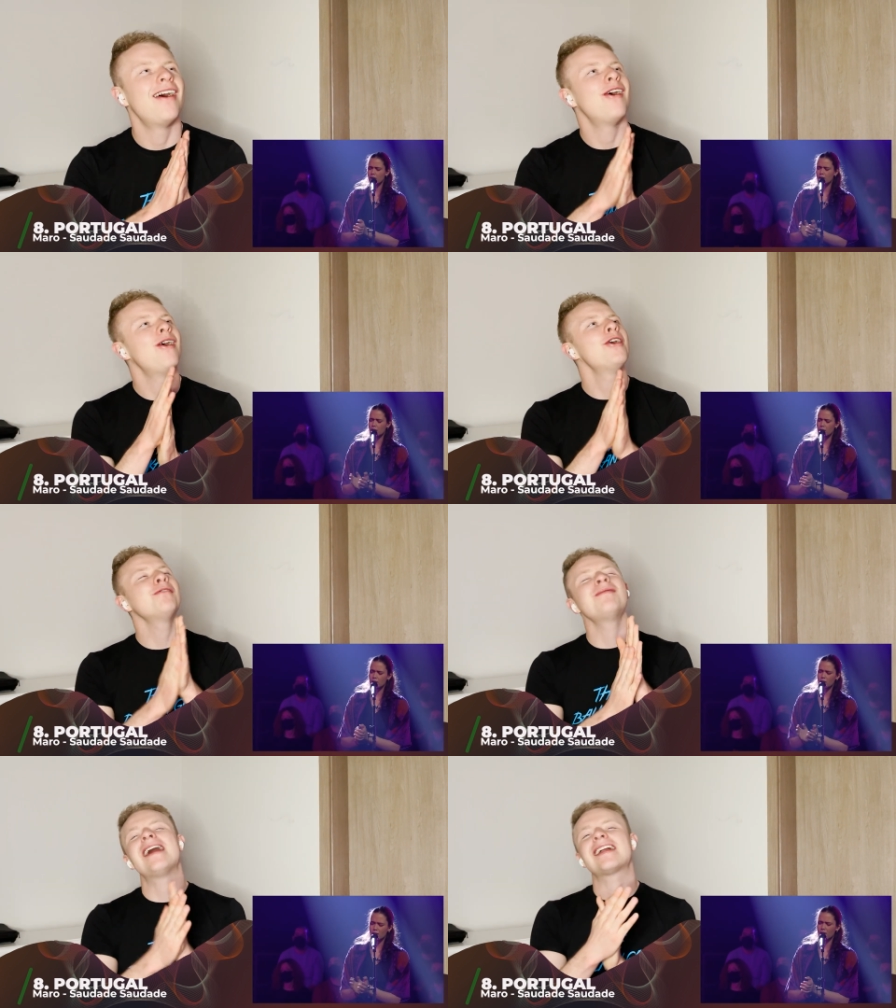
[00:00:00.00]

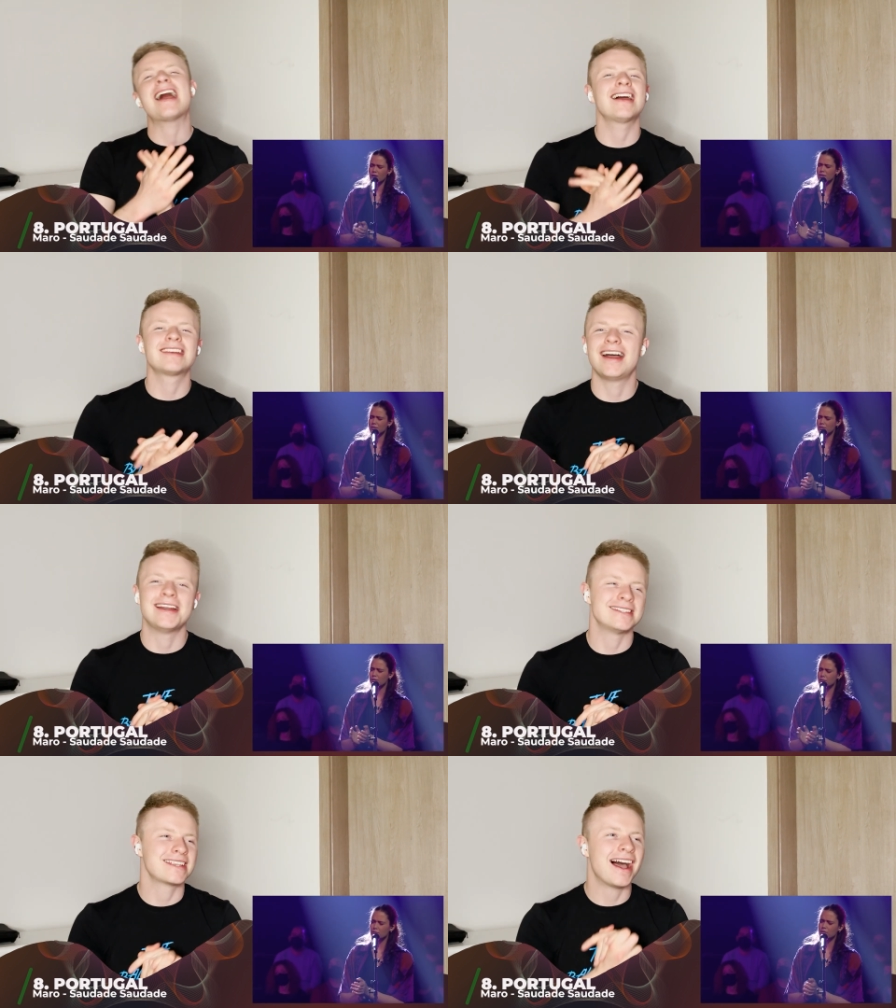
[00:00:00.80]
Oh my god,
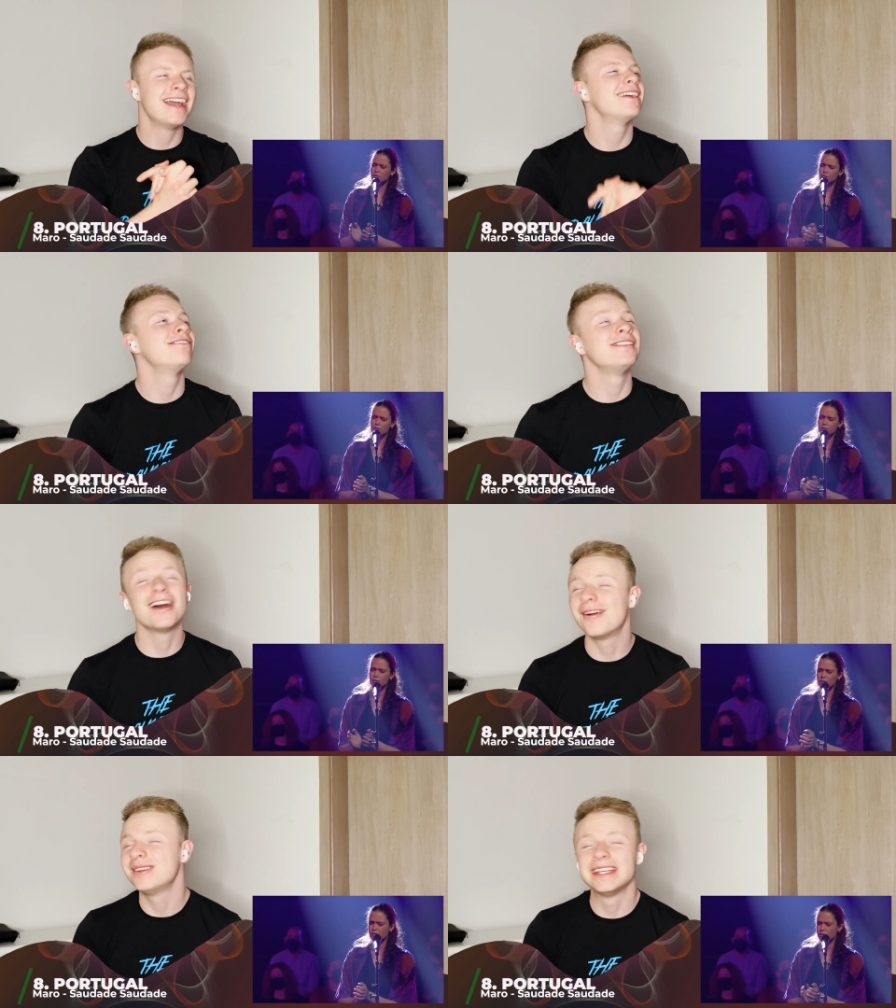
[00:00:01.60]
guys, I have
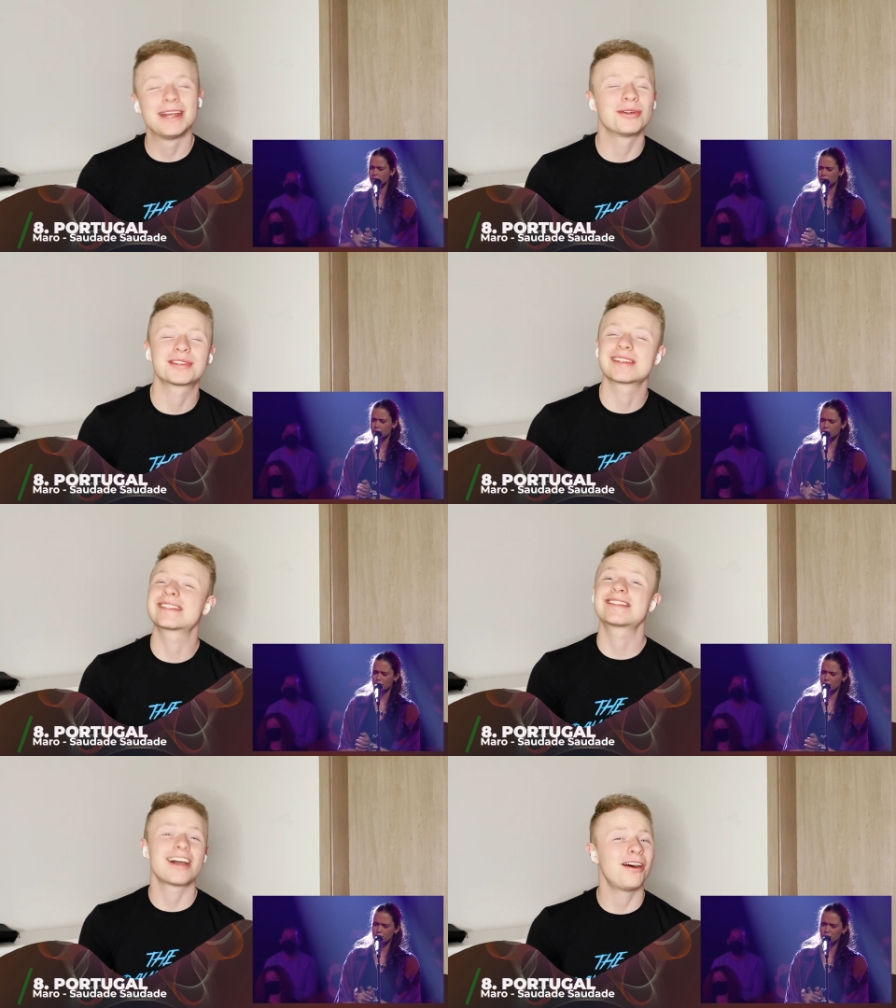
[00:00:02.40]
not been able to
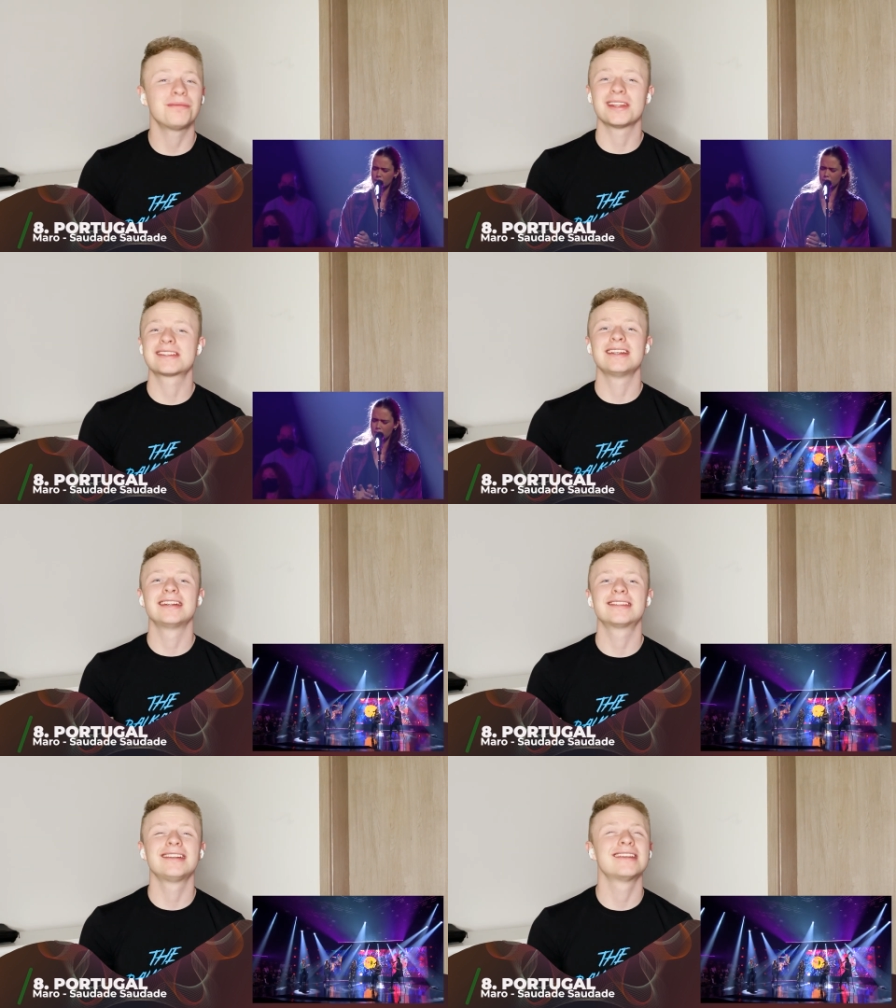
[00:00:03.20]
stop
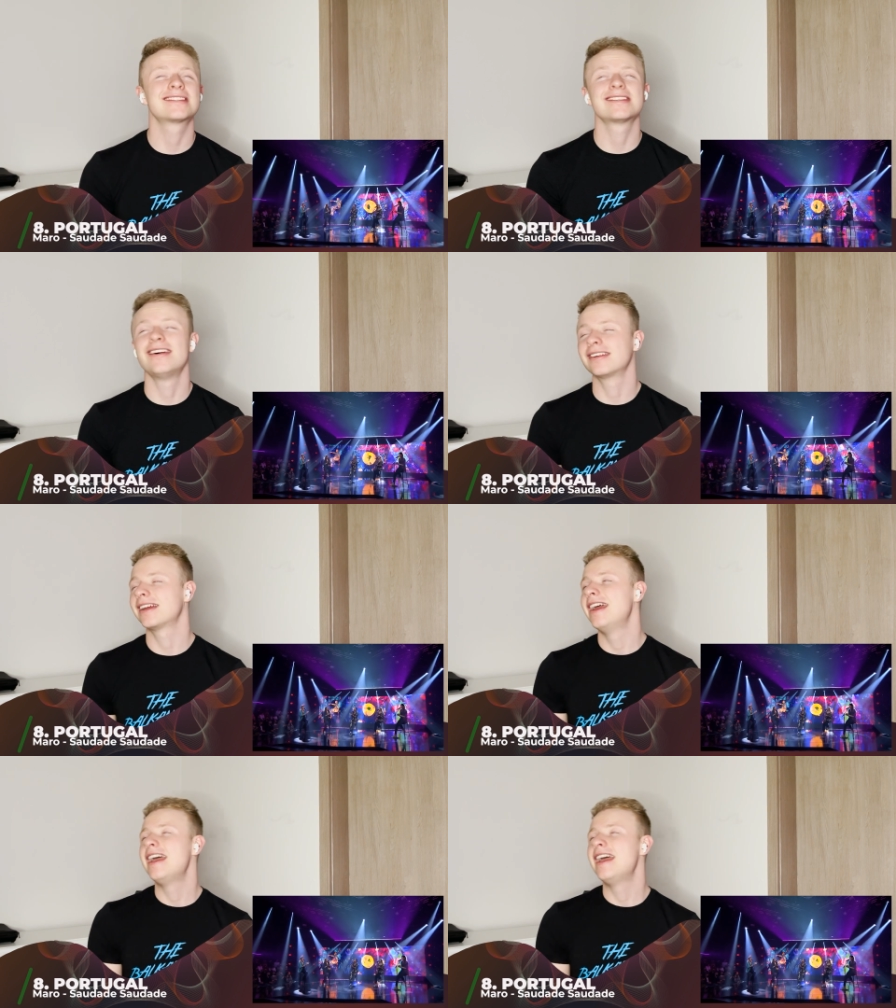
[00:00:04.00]
listening to this song.